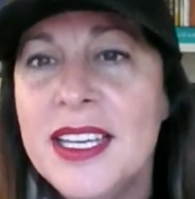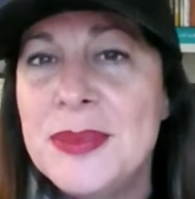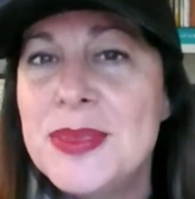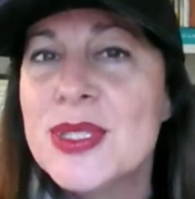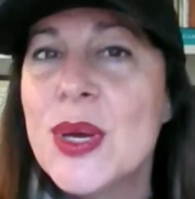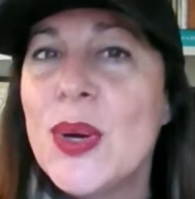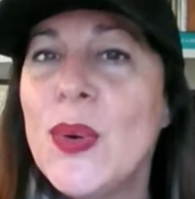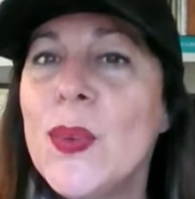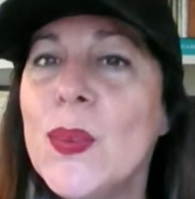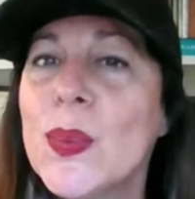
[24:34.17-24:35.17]

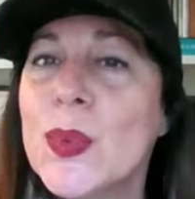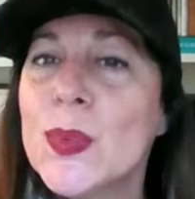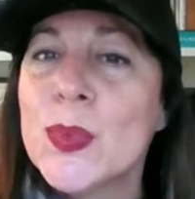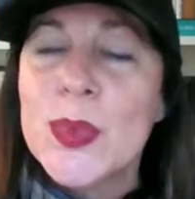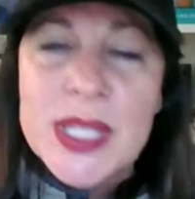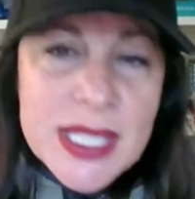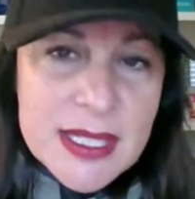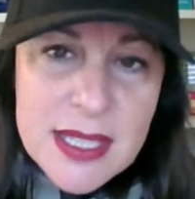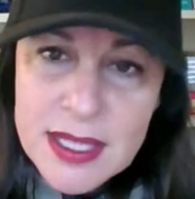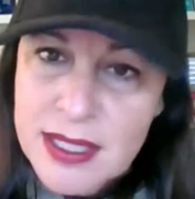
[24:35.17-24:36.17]
So we're really
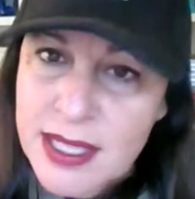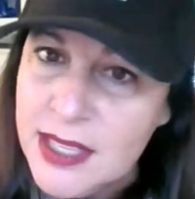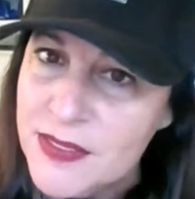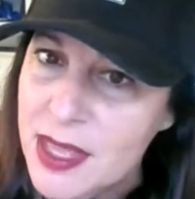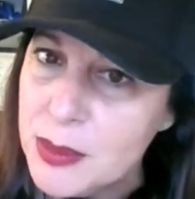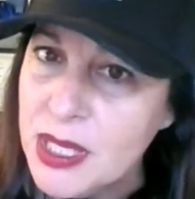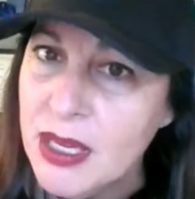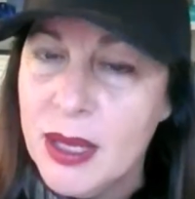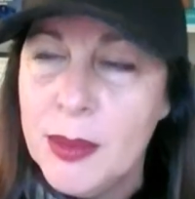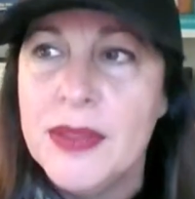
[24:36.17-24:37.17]
excited to have them
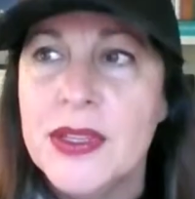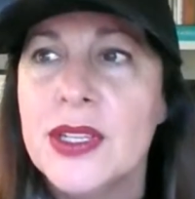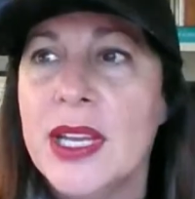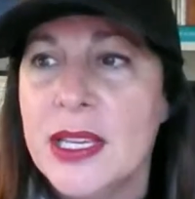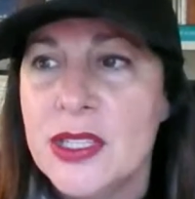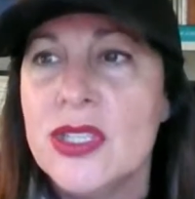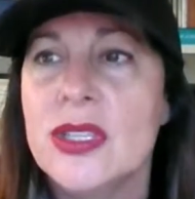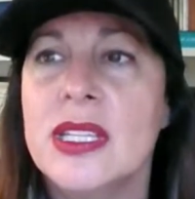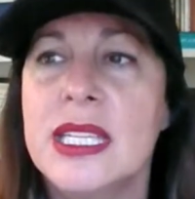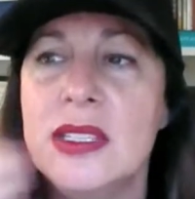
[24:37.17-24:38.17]
come, and they're going to
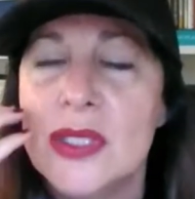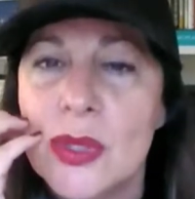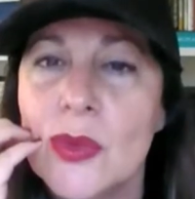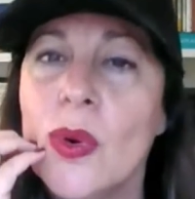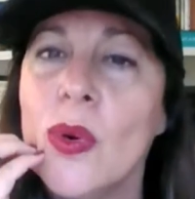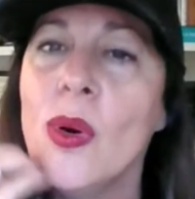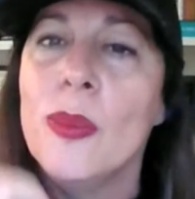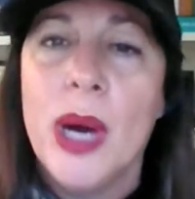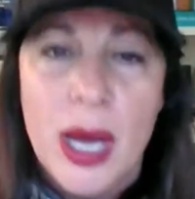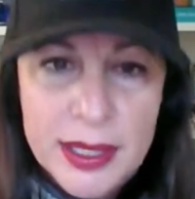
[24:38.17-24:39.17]
actually do a whole
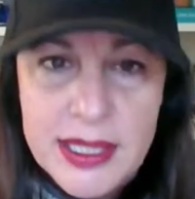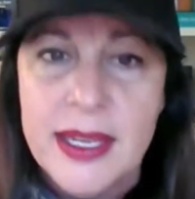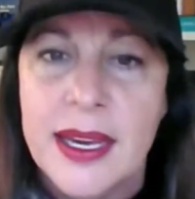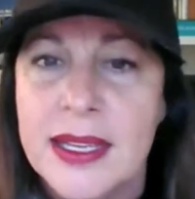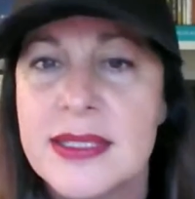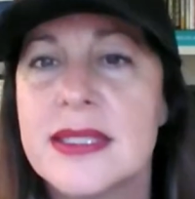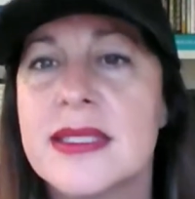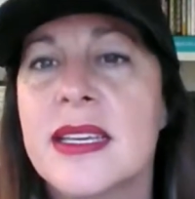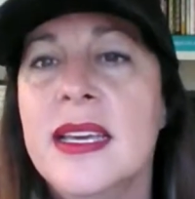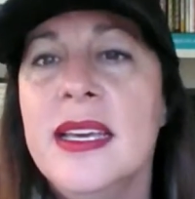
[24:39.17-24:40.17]
podcast